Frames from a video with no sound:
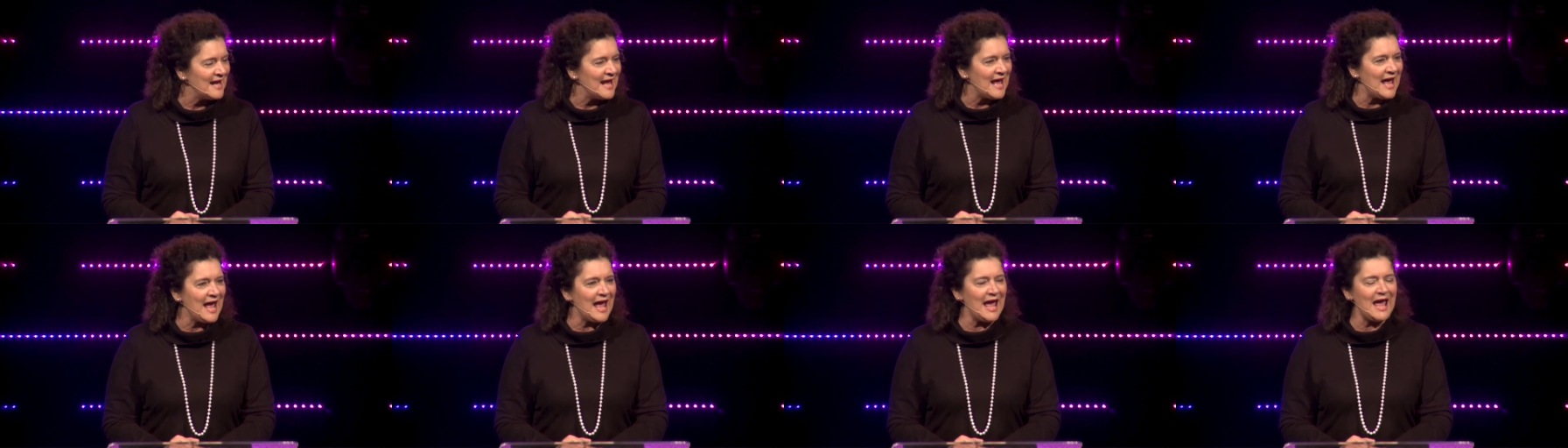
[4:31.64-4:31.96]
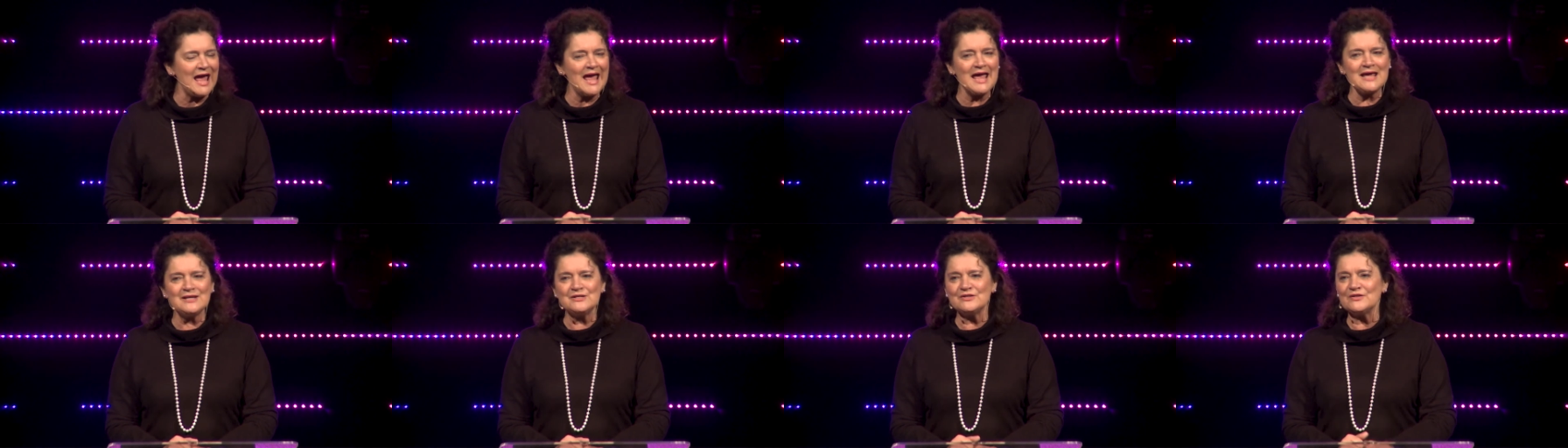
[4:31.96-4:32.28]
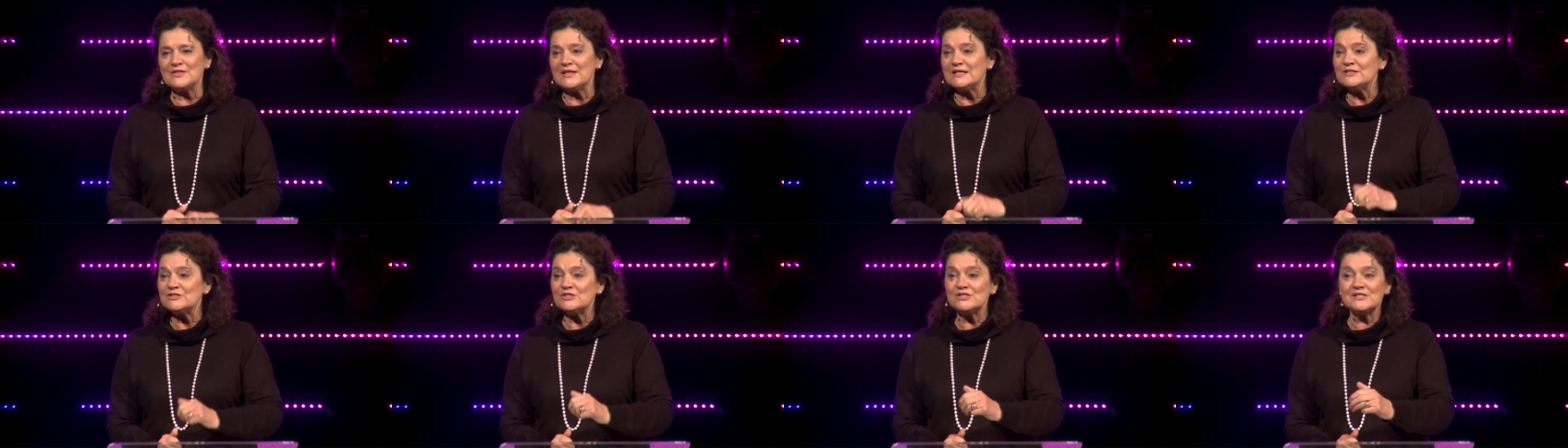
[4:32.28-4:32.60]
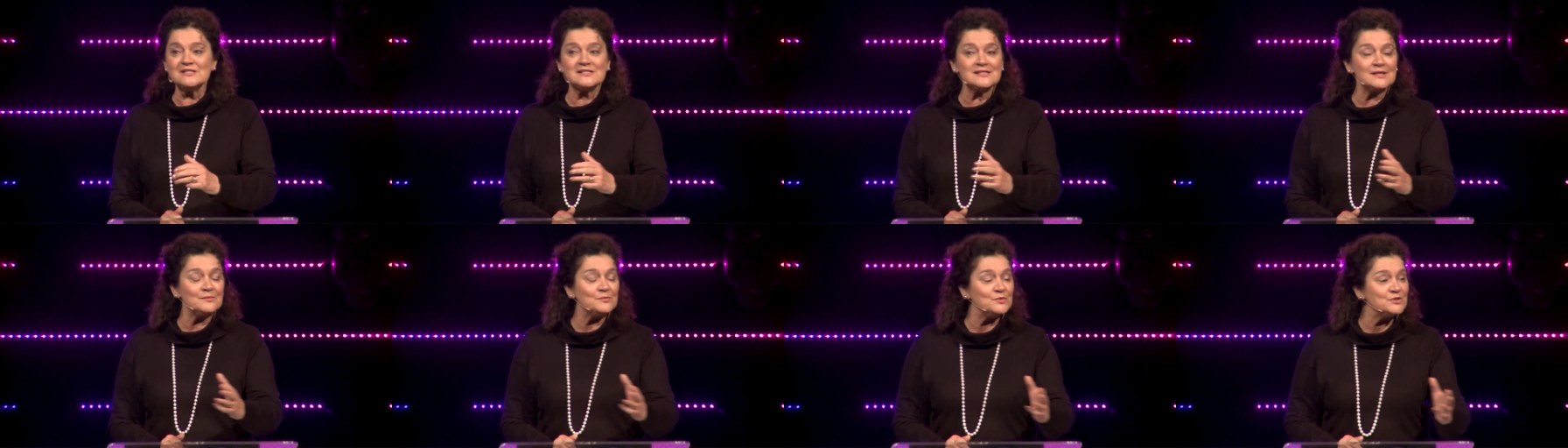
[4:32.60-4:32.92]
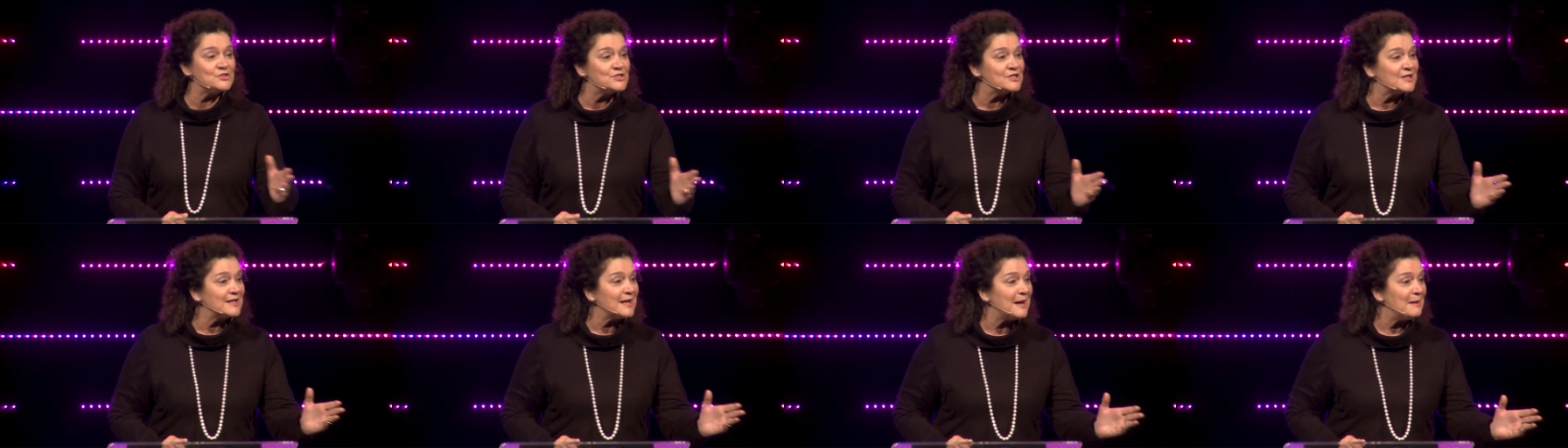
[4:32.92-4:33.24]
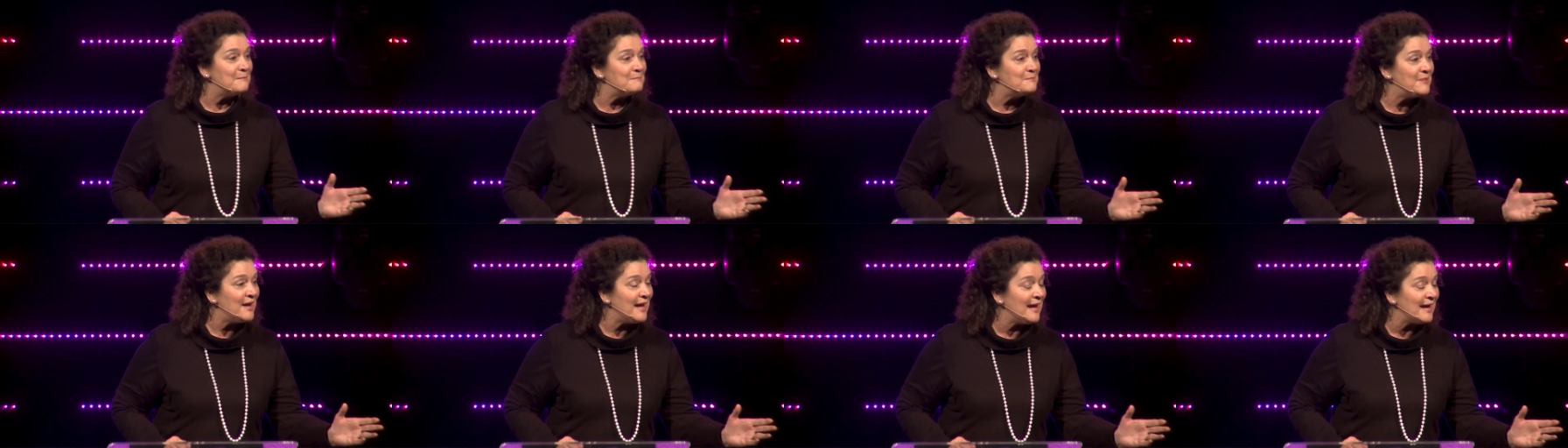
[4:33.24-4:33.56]
And then she said, would you
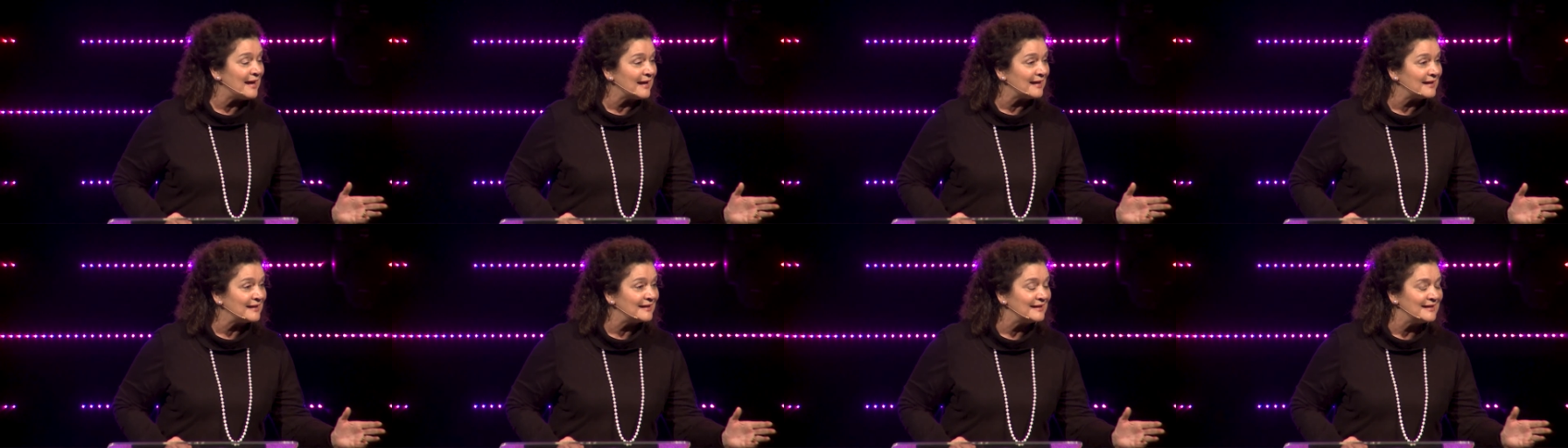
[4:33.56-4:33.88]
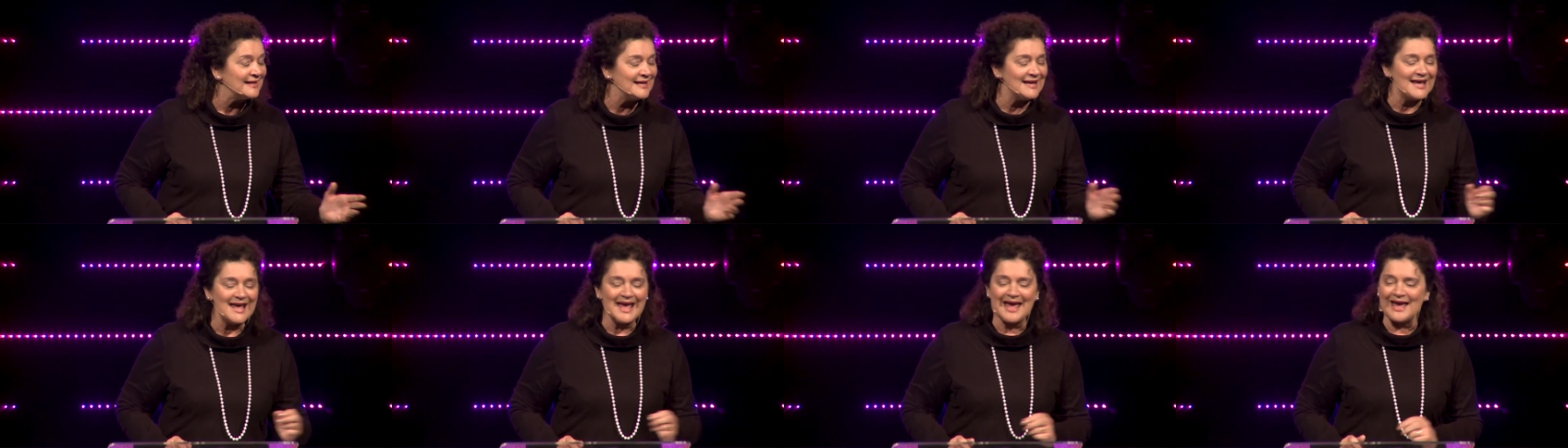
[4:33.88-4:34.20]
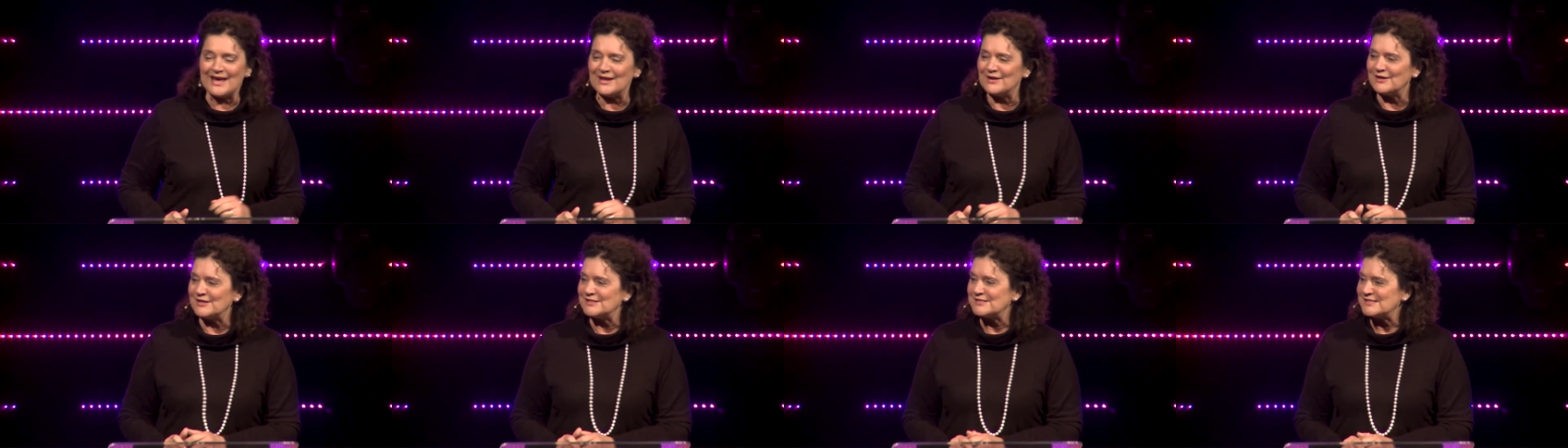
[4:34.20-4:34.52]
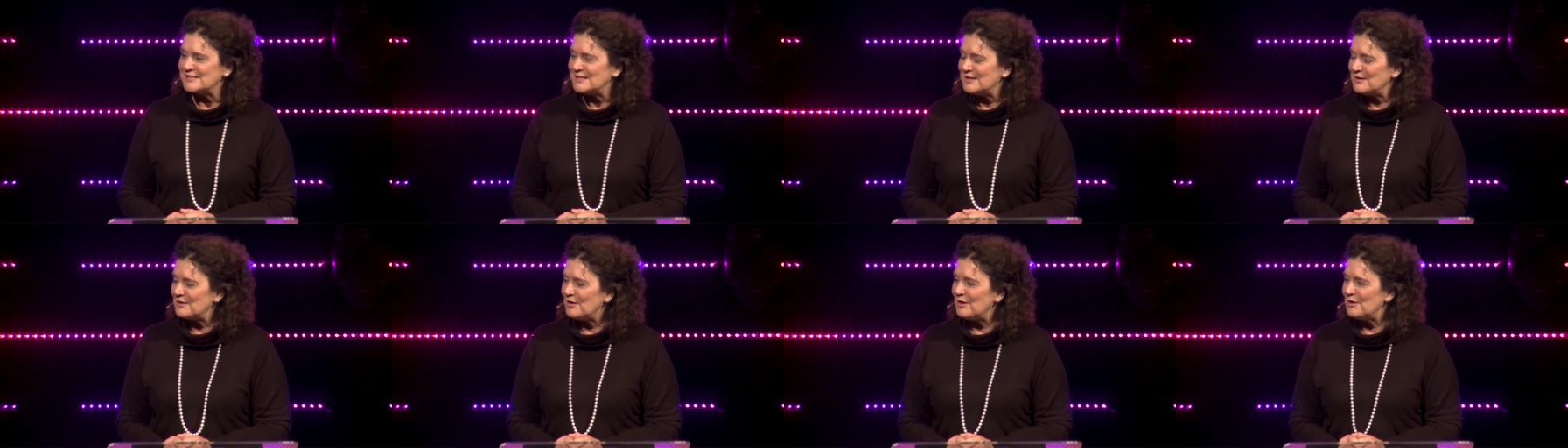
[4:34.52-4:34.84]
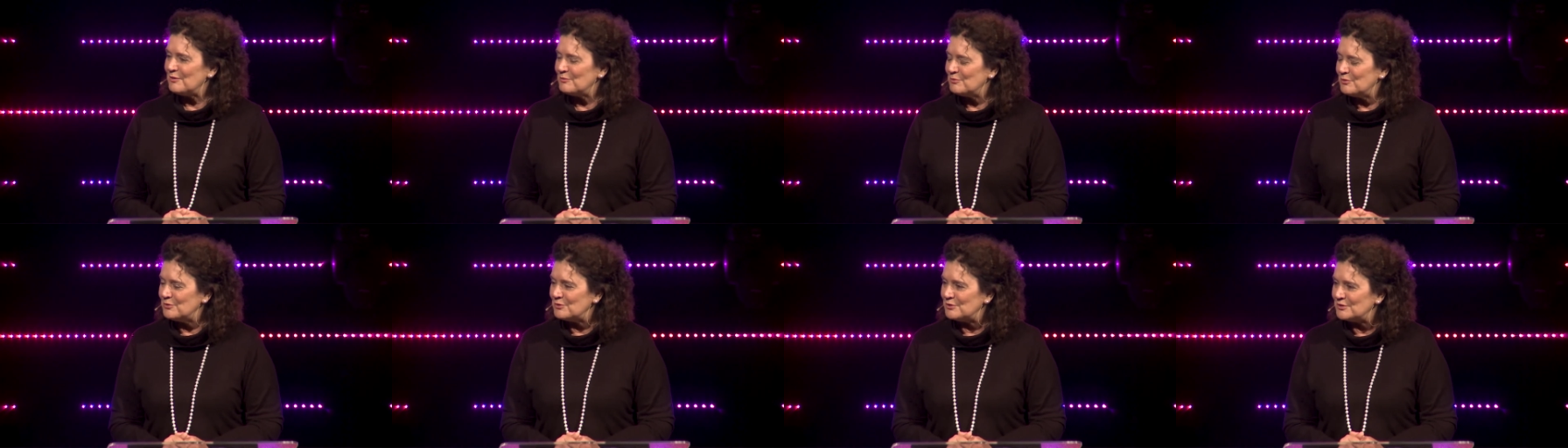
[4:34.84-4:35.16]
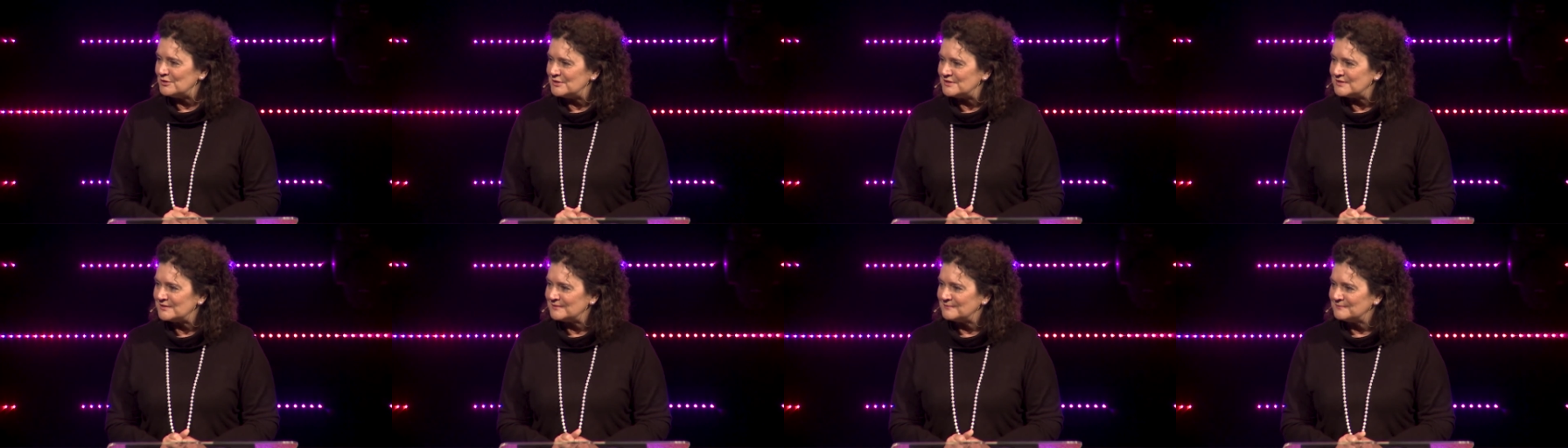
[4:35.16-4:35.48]
come back? And I said, I
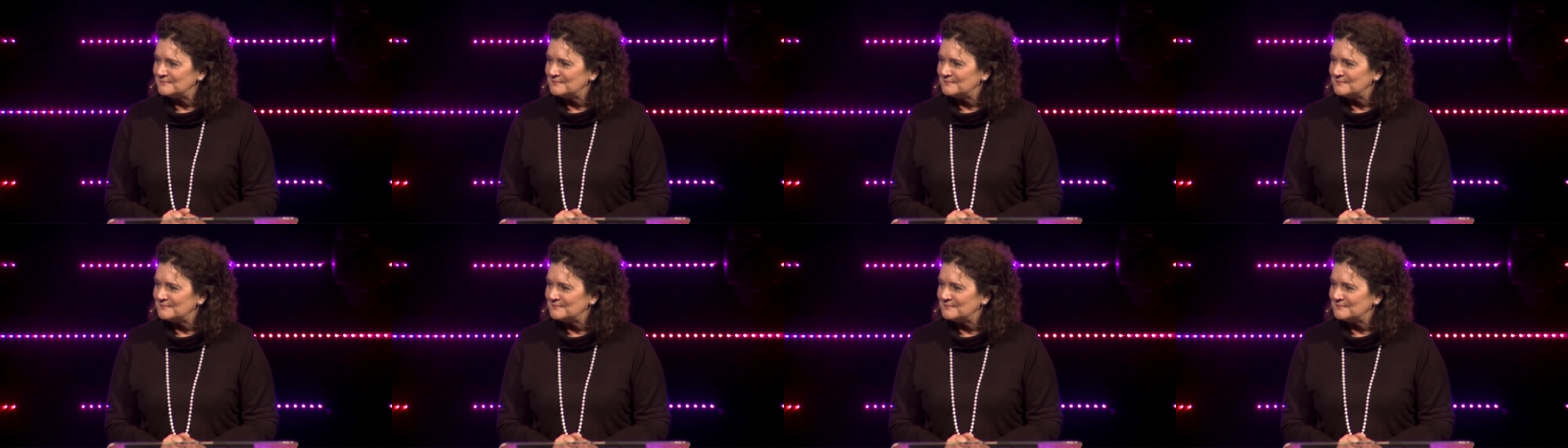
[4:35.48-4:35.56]
would.